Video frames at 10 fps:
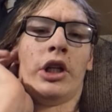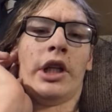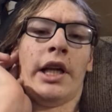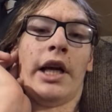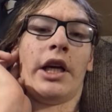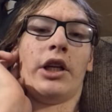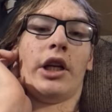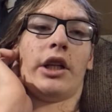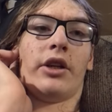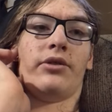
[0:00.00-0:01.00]
that I get
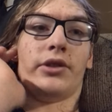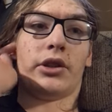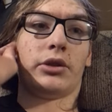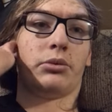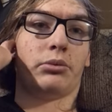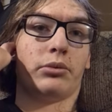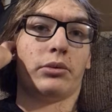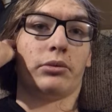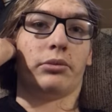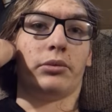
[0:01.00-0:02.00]
nothing for.
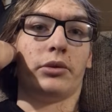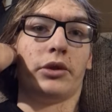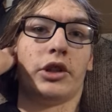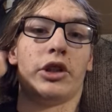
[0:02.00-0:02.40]
It's